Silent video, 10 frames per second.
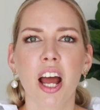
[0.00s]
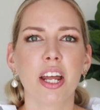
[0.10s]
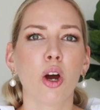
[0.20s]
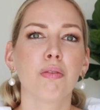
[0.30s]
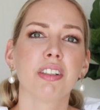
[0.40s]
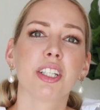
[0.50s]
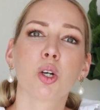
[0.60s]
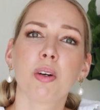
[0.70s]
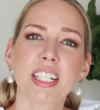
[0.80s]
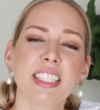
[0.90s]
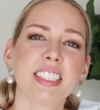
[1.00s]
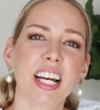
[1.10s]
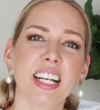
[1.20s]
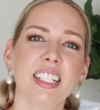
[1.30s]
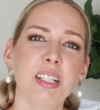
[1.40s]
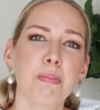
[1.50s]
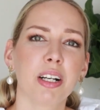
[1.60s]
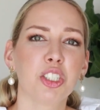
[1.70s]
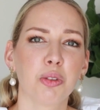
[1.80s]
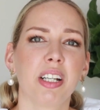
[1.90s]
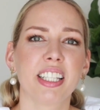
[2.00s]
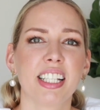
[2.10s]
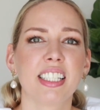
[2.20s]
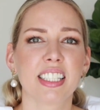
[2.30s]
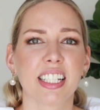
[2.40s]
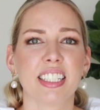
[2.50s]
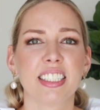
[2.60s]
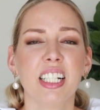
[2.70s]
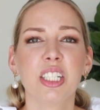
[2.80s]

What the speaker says: and hopefully the quickest sale by doing these things.